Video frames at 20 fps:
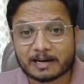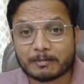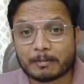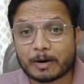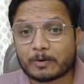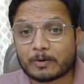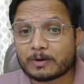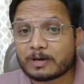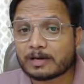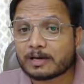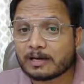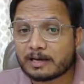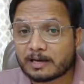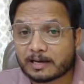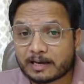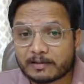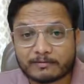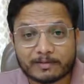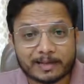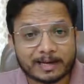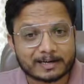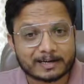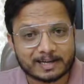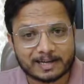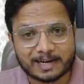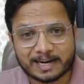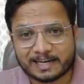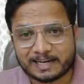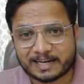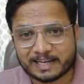about reflector
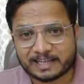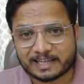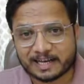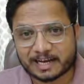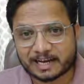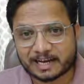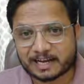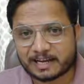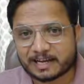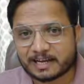antenna.